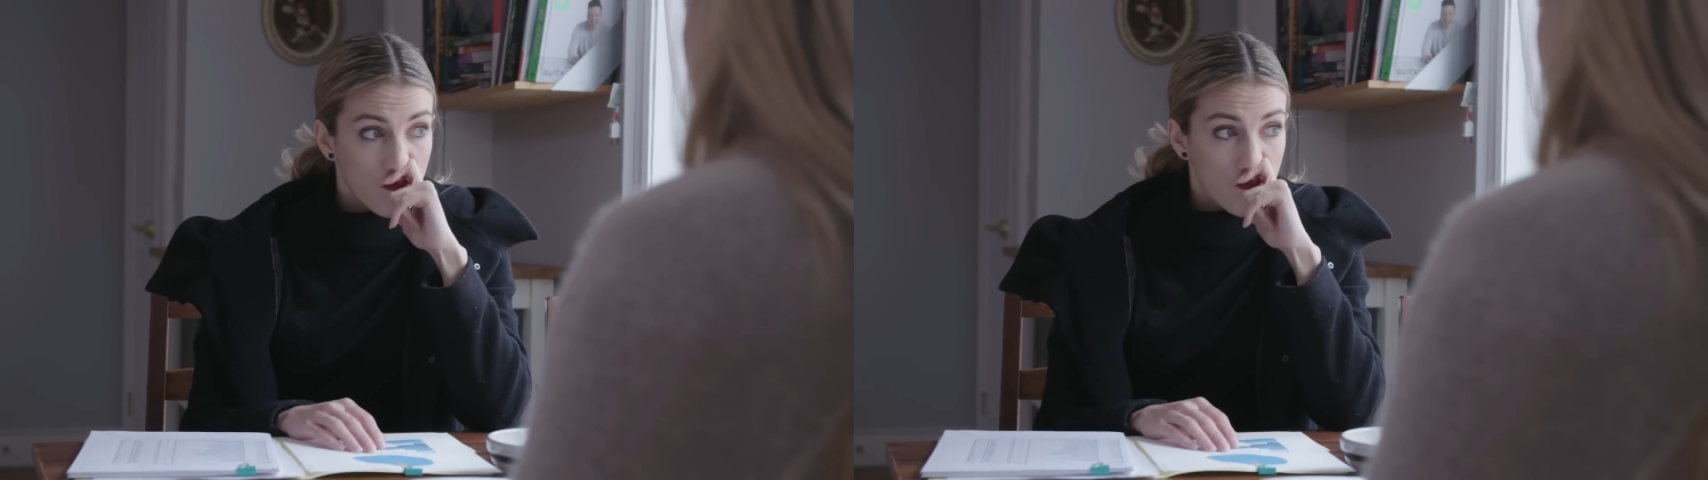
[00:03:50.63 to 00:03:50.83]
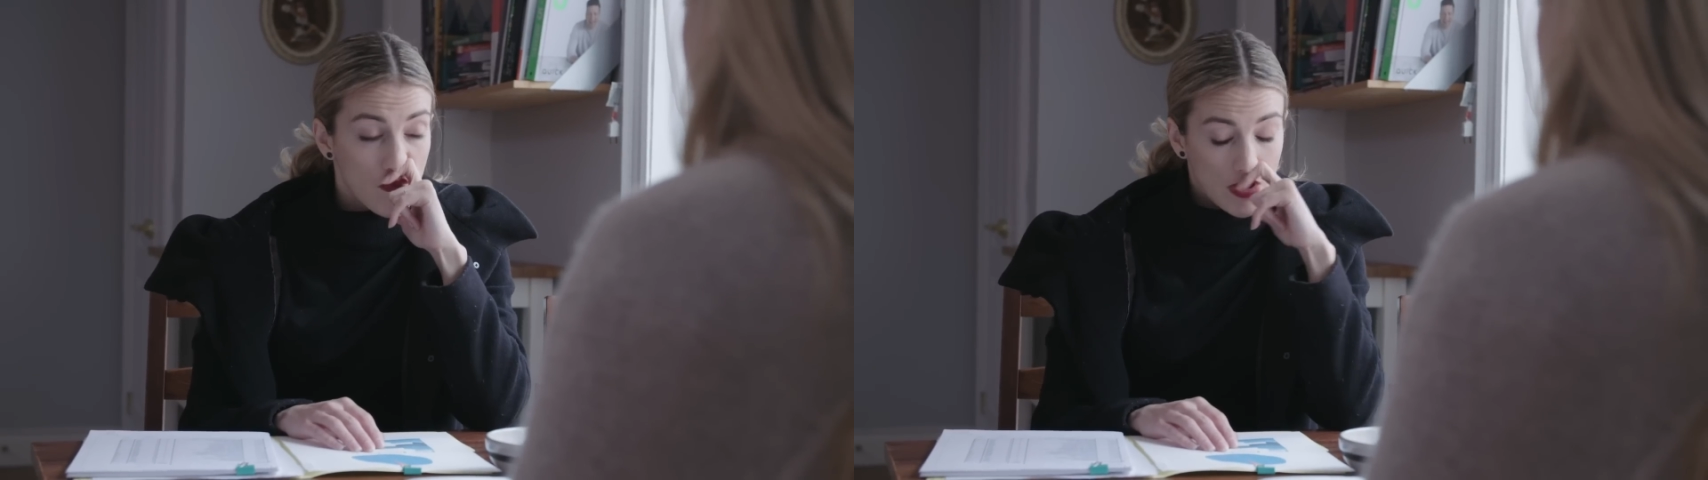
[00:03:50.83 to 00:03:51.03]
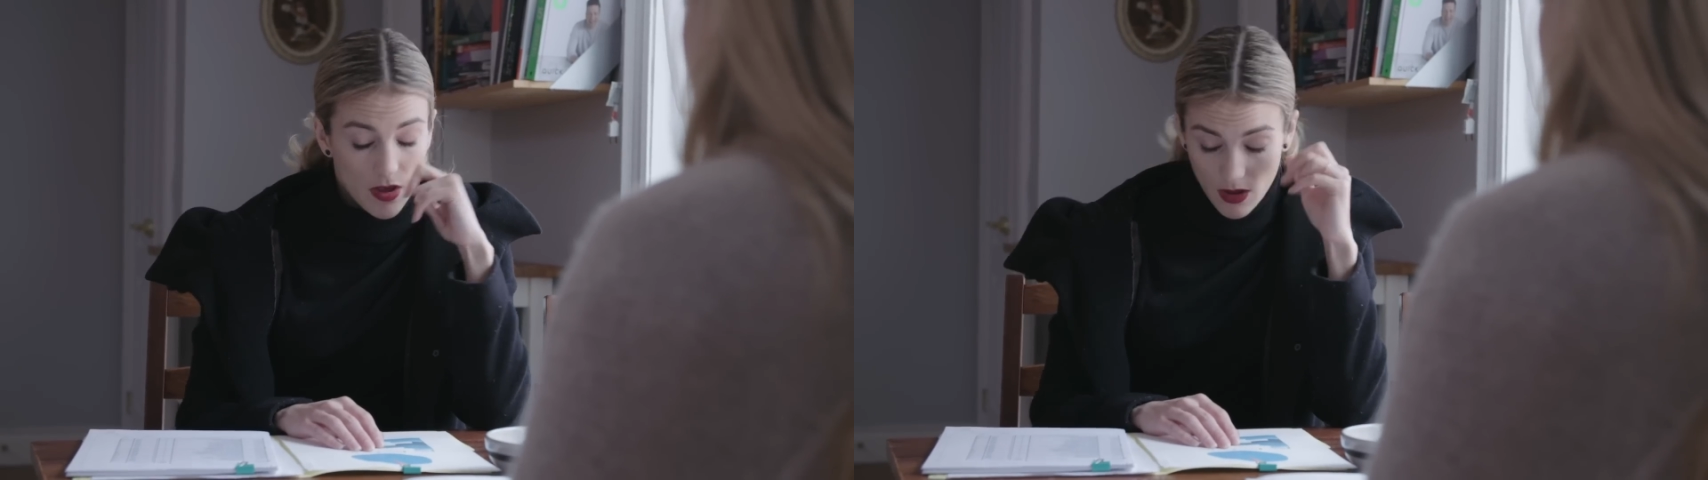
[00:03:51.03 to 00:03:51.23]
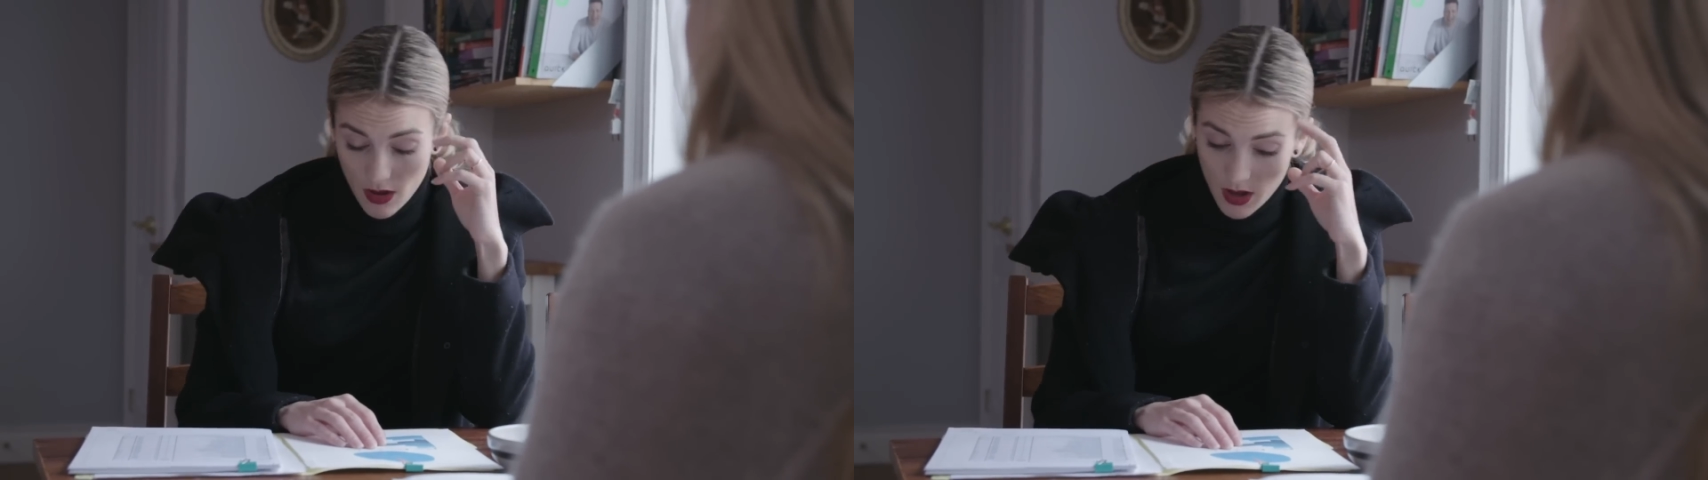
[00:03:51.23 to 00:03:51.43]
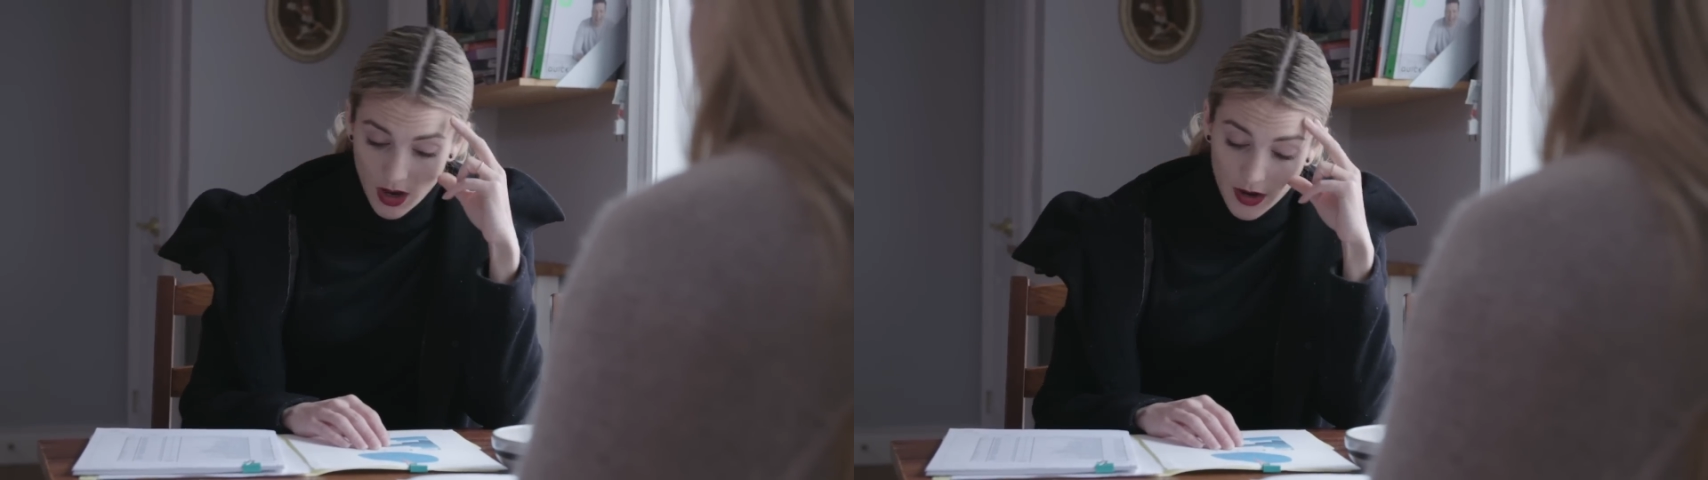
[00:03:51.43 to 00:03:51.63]
by being scared
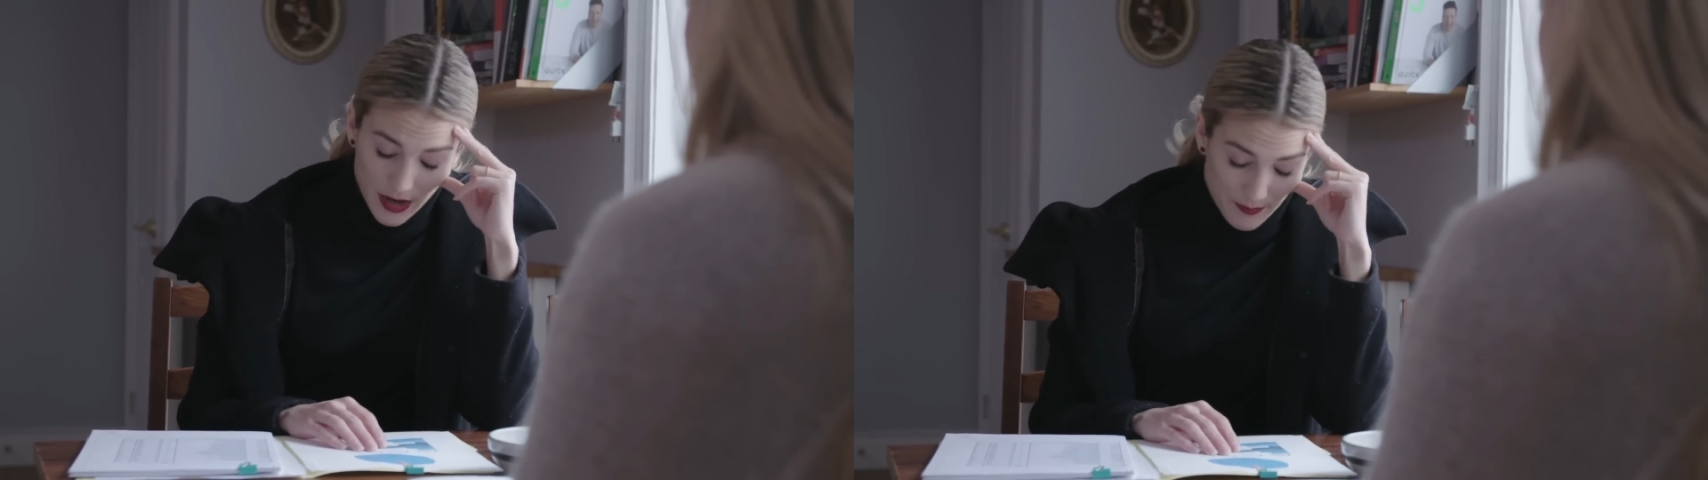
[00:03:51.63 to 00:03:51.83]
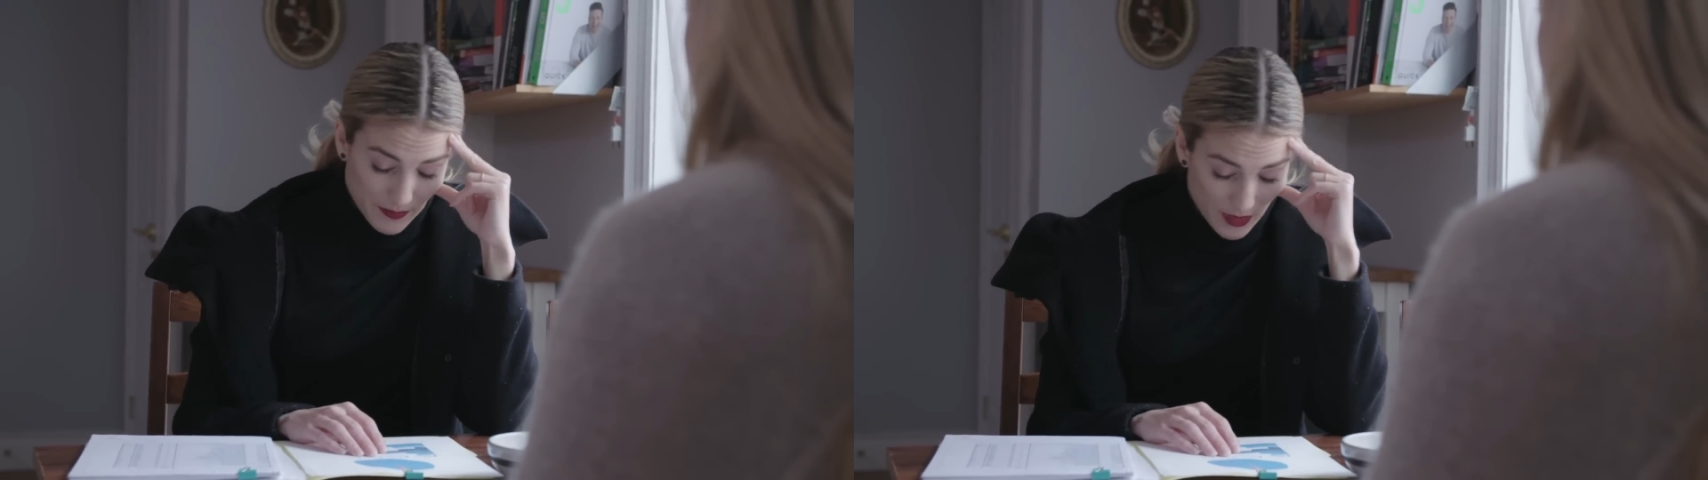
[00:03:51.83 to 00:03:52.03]
to be sad. All right.